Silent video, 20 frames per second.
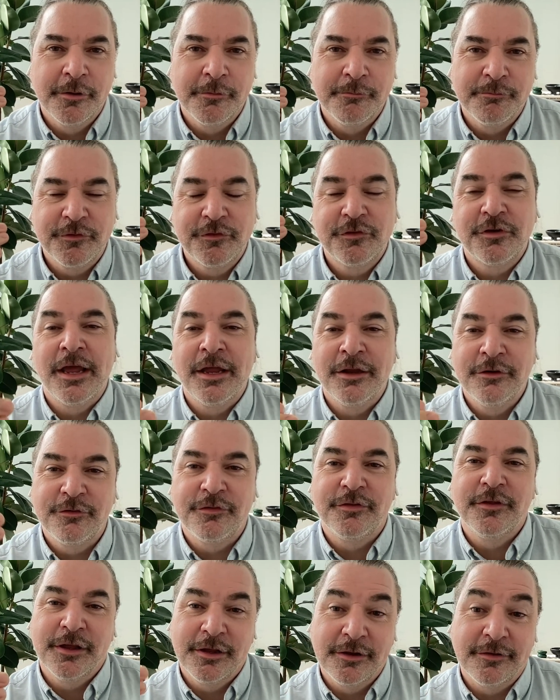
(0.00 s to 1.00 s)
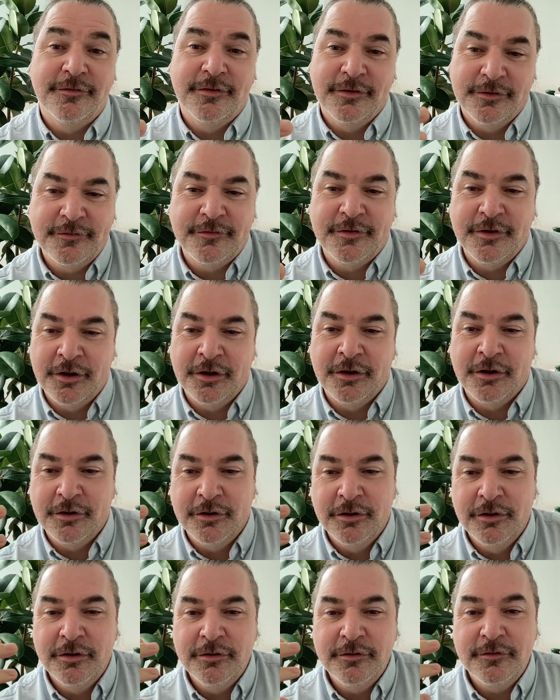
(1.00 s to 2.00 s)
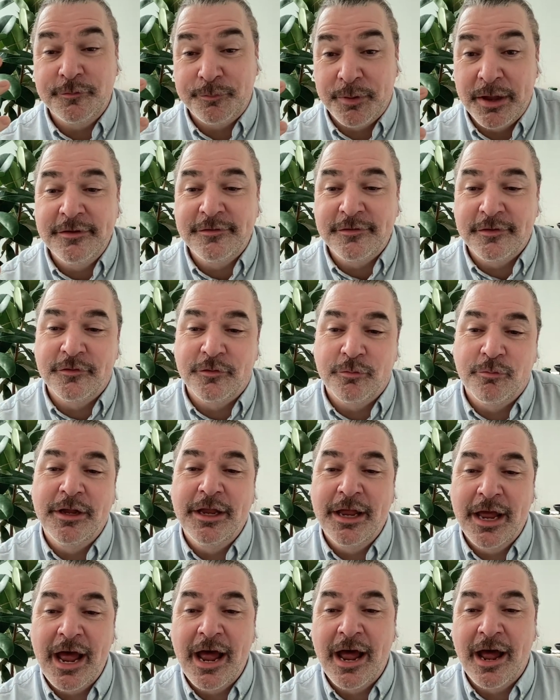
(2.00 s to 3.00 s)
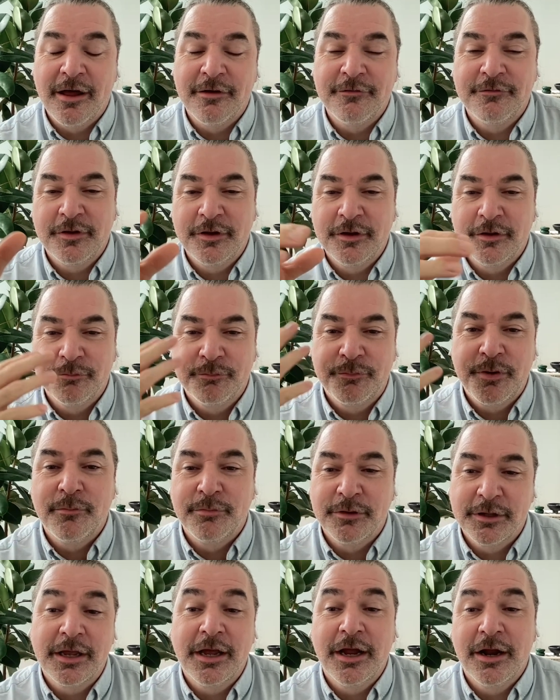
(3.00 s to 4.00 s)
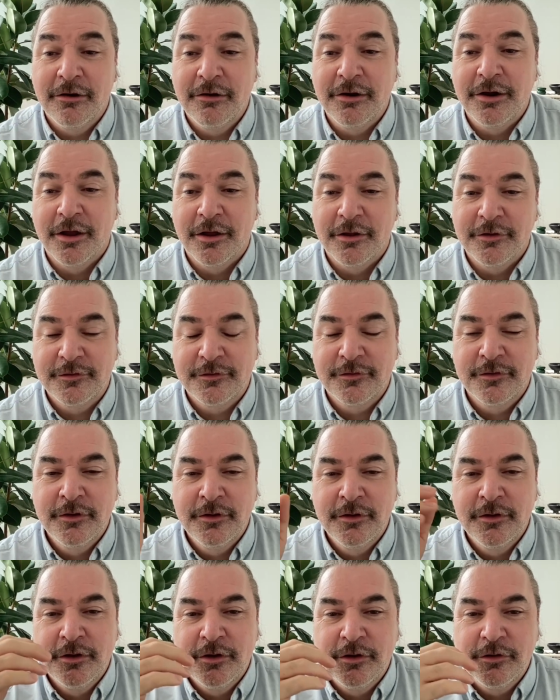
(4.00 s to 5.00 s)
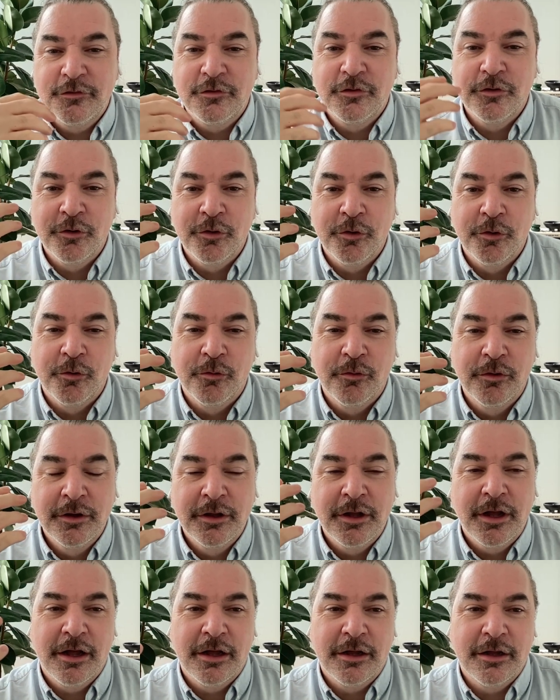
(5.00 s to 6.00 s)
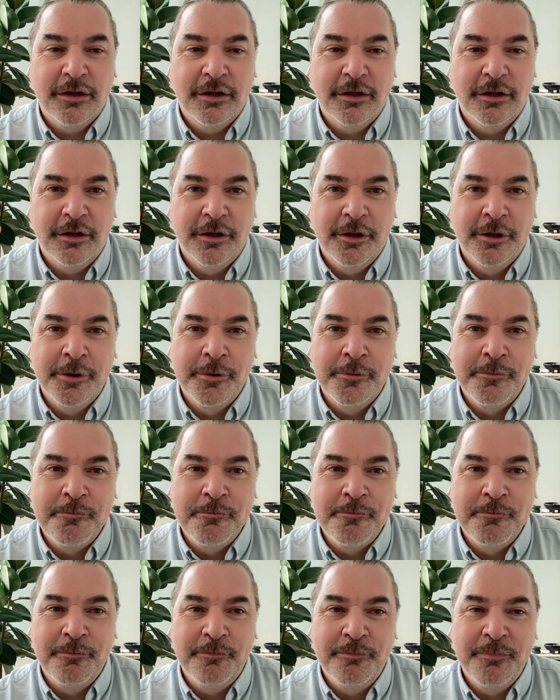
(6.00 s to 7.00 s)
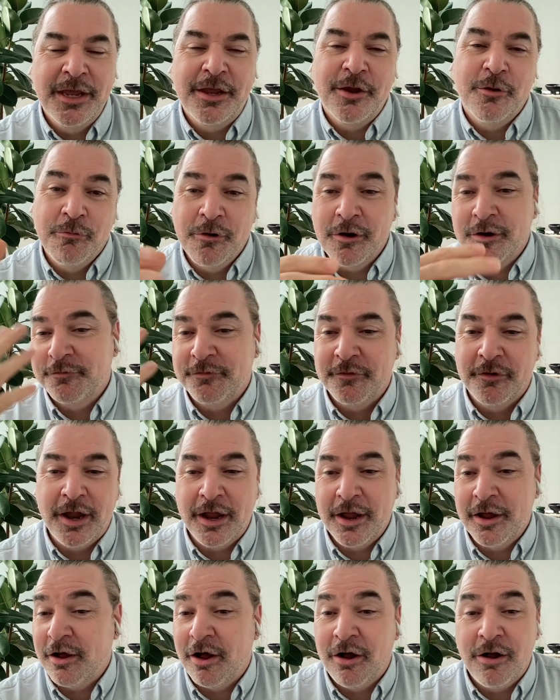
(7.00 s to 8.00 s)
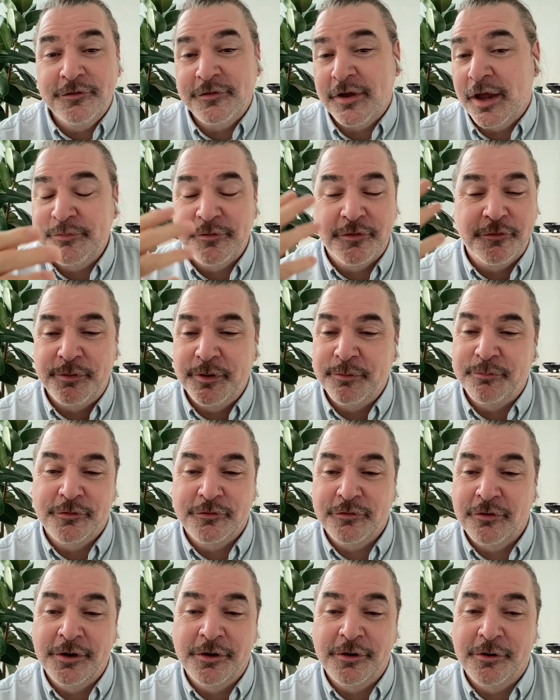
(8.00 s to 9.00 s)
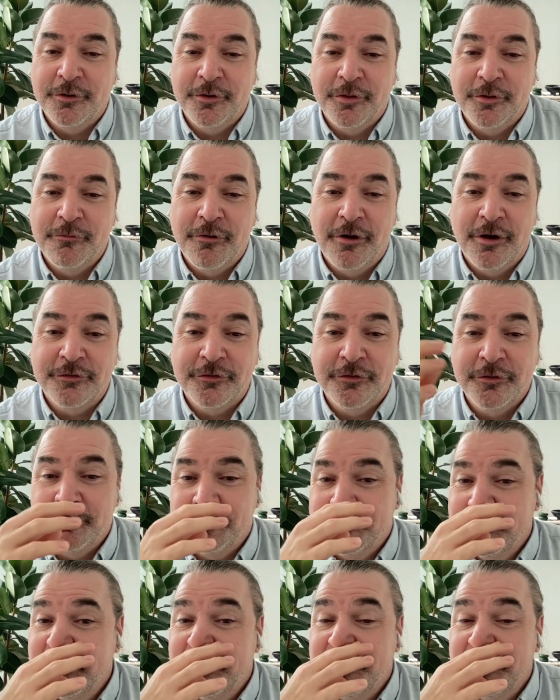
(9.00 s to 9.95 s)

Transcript: change the existing spaces we have in public areas to make it work for all types of people trying to go to the washroom.